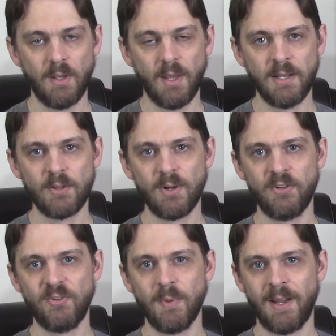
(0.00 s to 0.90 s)
Another
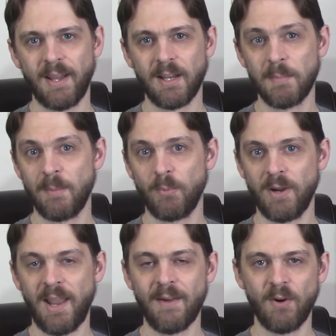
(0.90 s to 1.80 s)
issue might come up where
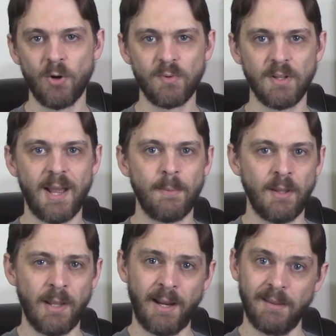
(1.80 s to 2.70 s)
you have overlap
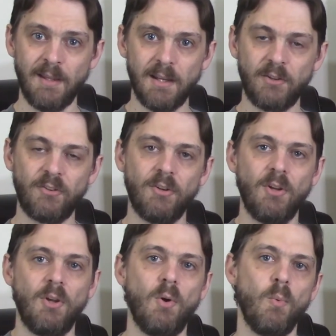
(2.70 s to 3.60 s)
like this,
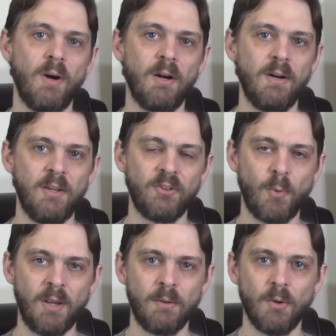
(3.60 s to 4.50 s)
where it's
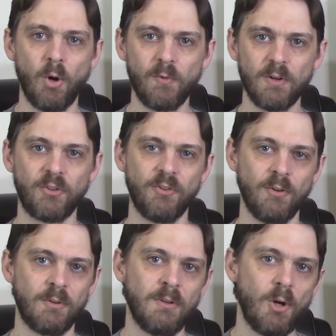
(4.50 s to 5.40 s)
going over a
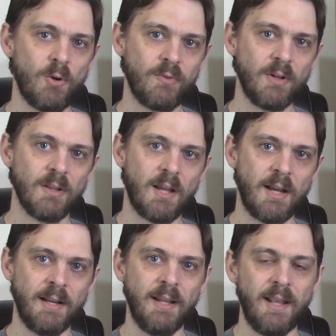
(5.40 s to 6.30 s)
circle, over a
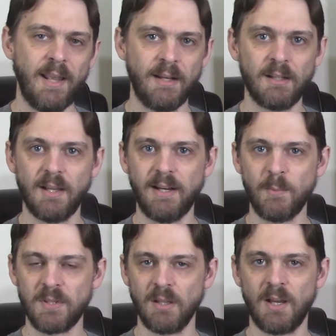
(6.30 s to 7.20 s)
line, and colliding
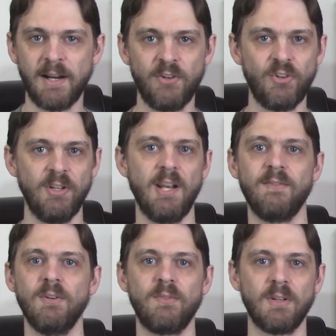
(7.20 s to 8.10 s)
with a line it should
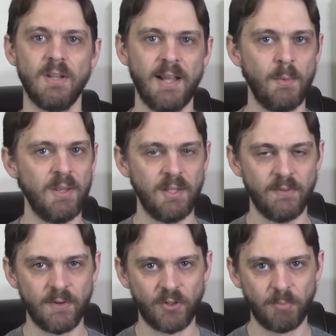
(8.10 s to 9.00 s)
never have collided with in the
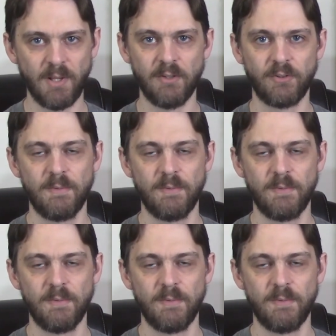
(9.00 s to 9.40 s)
first place.